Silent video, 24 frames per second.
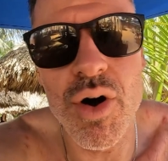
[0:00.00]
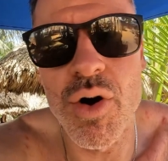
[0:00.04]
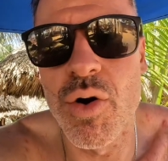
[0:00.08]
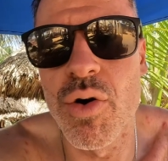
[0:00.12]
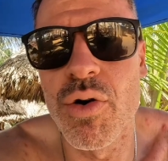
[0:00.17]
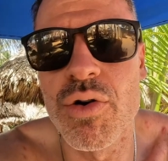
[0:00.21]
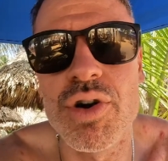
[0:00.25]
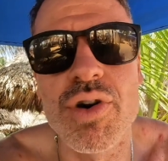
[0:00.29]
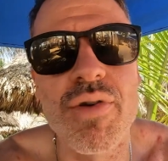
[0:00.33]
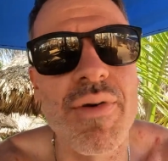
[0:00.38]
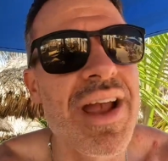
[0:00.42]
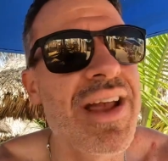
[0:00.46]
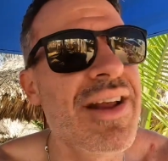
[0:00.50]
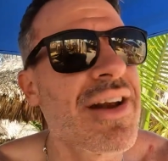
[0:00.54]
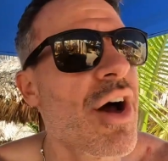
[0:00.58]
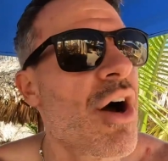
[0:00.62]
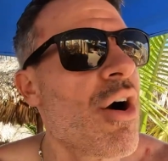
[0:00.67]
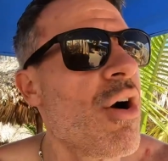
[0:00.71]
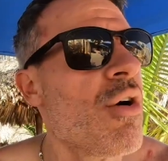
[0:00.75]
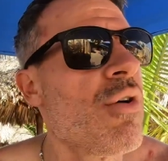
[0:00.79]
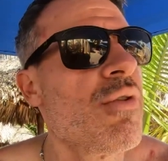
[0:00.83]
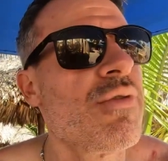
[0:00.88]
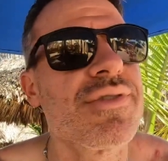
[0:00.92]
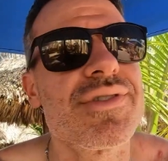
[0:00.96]
whole grain
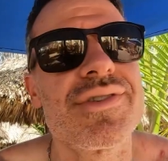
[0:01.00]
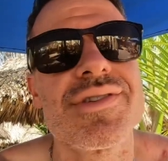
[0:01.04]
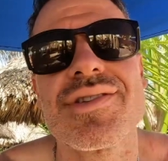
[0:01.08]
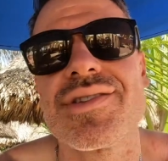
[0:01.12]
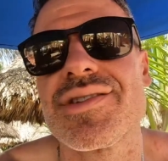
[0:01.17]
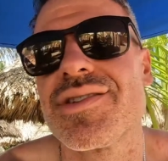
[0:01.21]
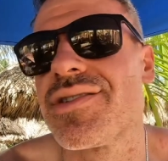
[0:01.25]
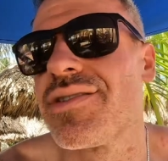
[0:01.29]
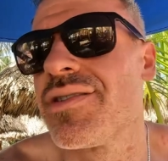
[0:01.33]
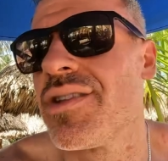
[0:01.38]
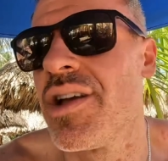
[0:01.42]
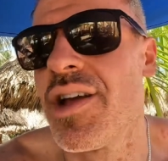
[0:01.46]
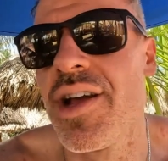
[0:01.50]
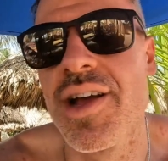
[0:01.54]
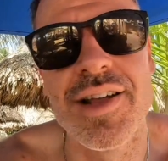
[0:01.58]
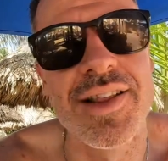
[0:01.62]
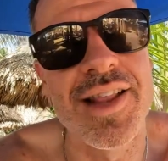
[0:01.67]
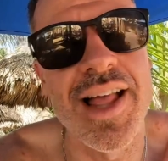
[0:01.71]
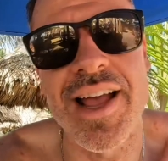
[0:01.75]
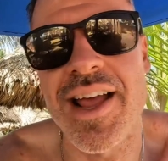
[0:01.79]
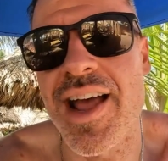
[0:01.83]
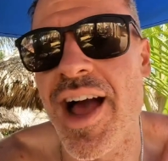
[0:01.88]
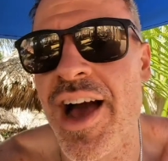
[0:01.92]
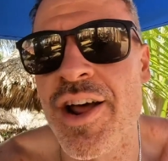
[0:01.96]
oats.
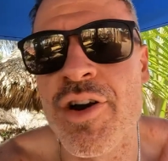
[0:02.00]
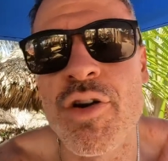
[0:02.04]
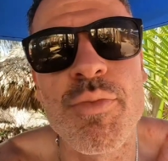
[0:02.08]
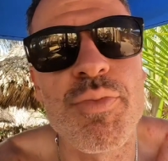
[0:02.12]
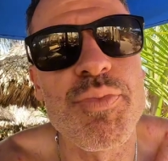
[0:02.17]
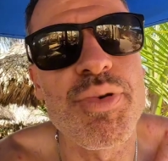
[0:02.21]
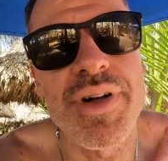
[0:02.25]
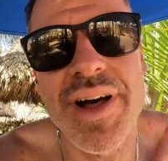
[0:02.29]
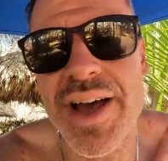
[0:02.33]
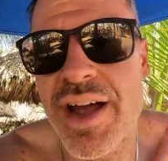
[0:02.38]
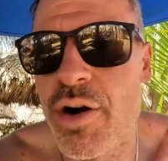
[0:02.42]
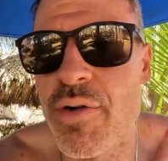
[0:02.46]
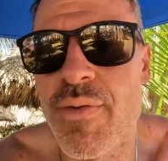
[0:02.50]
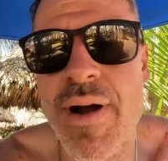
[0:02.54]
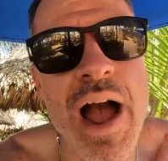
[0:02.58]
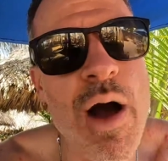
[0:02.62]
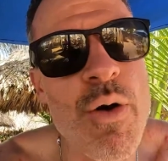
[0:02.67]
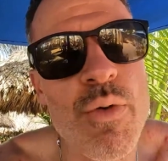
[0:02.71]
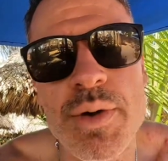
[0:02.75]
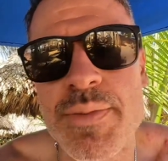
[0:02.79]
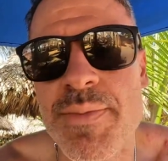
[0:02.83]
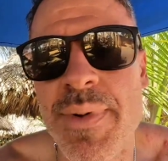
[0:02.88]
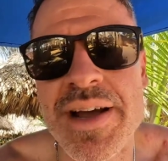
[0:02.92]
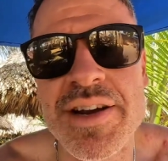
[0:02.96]
Like, I don't play
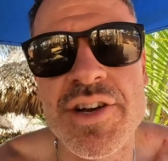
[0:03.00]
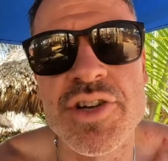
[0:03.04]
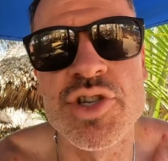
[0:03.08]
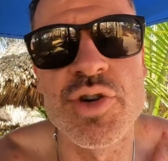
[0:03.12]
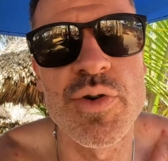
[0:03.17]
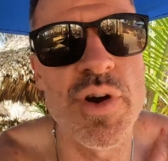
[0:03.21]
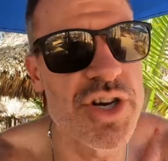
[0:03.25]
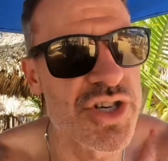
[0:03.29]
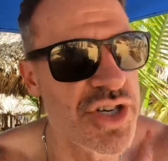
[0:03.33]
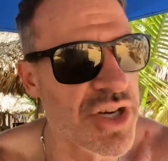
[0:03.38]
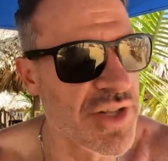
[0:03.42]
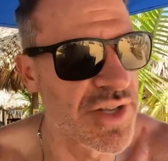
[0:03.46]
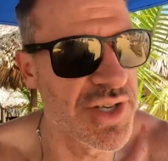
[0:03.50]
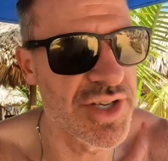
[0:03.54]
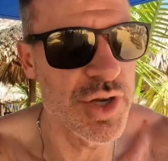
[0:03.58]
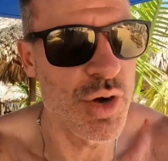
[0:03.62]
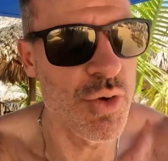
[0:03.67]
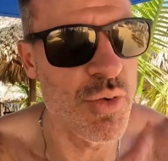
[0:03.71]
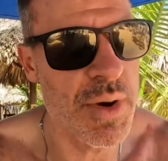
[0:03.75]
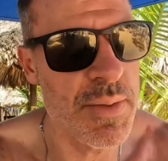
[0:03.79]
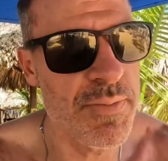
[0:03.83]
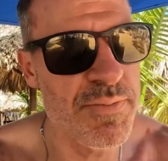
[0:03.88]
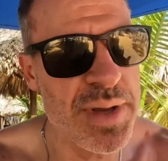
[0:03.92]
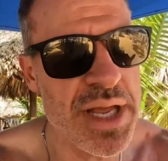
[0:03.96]
around with my nutrition.
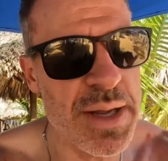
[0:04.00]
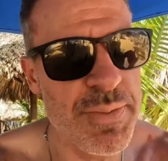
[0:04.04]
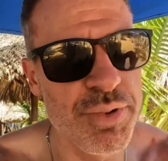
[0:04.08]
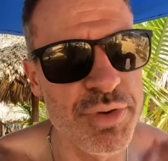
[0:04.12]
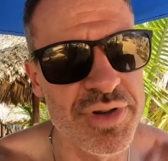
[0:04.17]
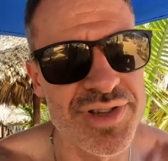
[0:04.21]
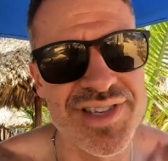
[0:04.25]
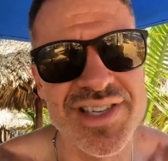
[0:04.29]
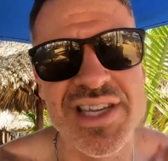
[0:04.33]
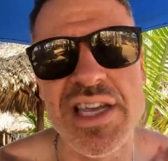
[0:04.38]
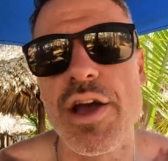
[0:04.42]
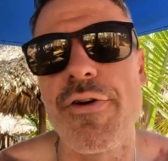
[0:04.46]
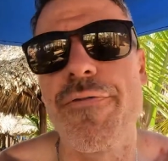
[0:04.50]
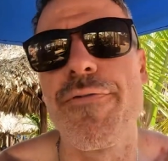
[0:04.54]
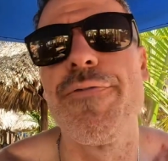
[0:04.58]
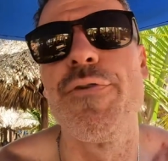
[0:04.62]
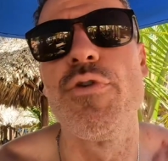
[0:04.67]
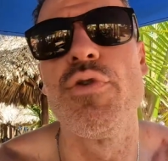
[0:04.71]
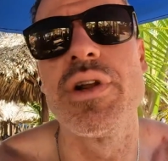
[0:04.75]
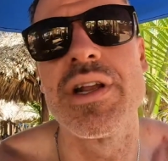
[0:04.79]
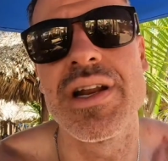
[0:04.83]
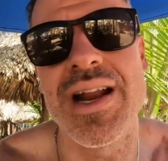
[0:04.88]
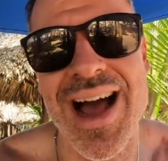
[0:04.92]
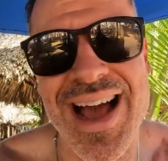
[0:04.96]
So when people see a
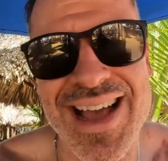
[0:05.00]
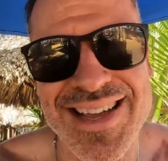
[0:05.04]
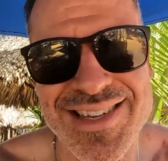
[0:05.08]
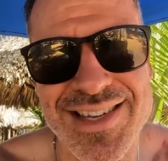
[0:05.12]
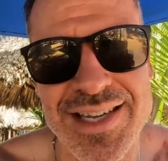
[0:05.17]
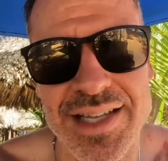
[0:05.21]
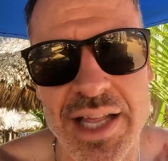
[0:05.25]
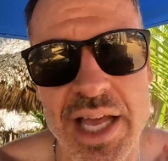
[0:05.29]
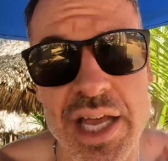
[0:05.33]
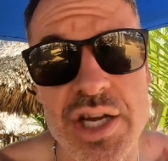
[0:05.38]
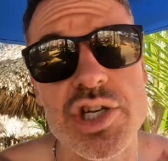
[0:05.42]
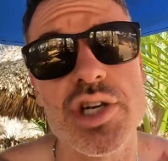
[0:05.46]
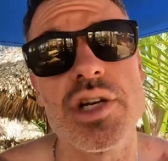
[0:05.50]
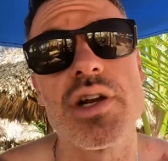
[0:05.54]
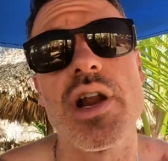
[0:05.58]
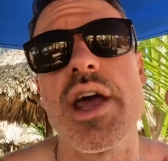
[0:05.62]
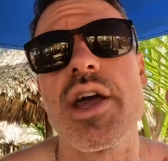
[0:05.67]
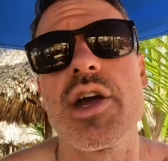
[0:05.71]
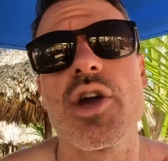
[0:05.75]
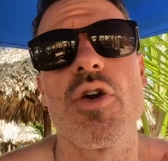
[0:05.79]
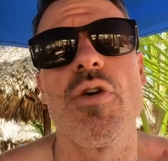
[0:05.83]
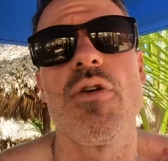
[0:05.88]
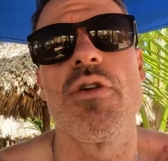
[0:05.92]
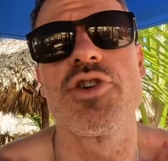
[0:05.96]
food in isolation, I
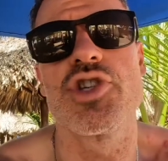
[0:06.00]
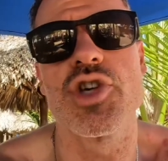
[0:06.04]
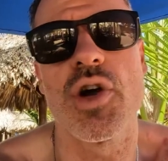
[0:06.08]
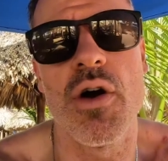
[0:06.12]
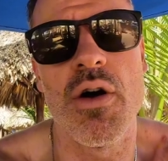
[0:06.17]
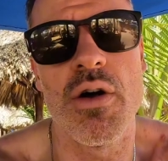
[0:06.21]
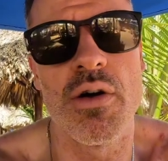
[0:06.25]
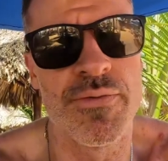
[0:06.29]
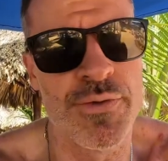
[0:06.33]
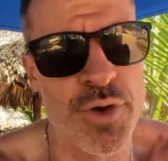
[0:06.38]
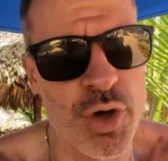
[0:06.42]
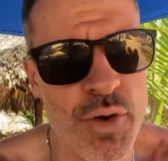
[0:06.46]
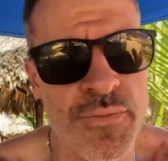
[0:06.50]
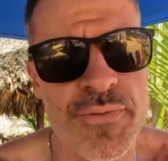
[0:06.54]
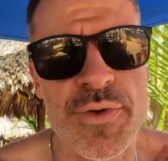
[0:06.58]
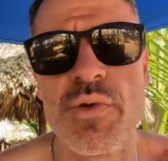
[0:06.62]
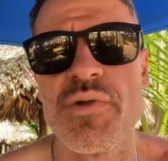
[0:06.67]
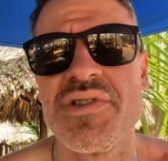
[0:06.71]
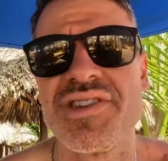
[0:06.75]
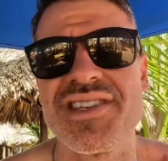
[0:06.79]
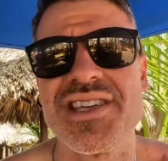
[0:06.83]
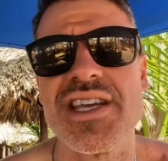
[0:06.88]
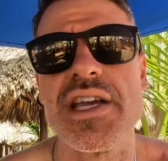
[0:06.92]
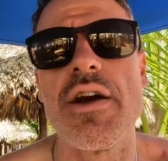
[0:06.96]
encourage all of you, if
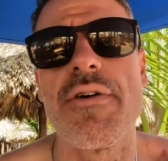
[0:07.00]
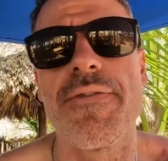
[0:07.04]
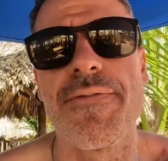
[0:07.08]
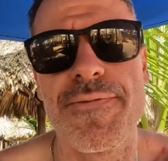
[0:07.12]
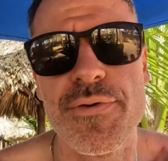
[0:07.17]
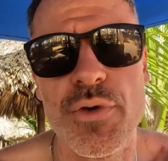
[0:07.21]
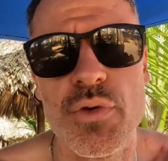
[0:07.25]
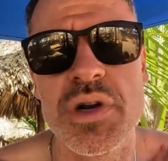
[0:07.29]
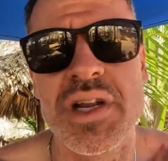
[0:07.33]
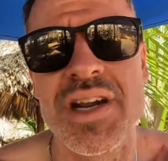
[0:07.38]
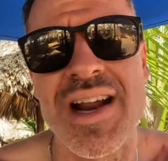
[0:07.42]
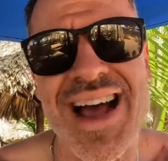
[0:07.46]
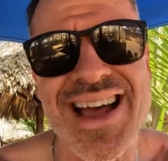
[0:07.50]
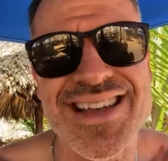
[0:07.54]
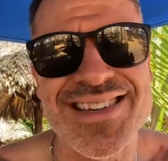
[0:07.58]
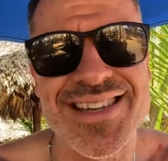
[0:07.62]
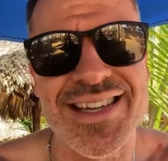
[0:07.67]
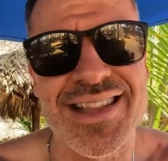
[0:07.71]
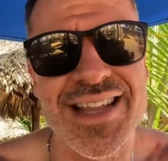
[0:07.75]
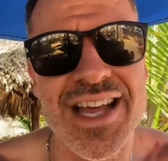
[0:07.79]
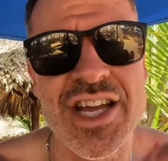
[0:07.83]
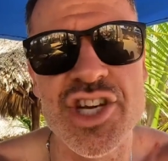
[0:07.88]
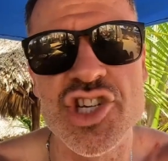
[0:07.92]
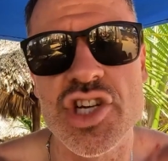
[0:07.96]
you see a food in
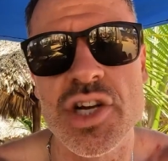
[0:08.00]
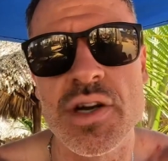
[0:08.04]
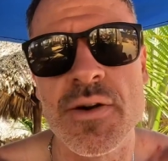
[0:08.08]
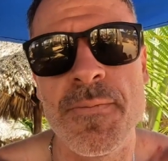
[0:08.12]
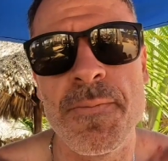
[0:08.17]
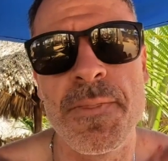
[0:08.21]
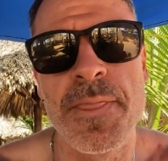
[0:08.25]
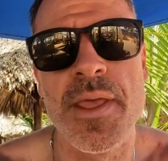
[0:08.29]
isolation,